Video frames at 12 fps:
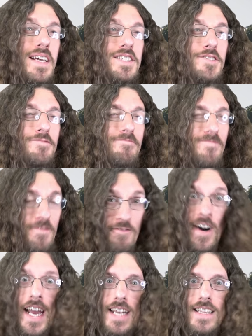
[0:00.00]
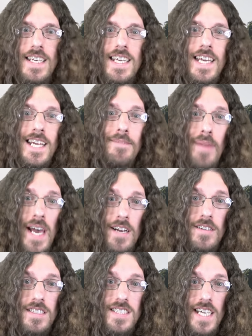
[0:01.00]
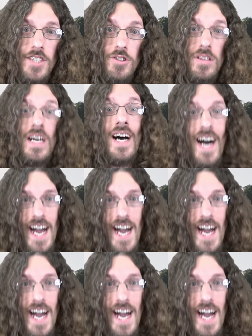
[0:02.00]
things are finally getting back on schedule,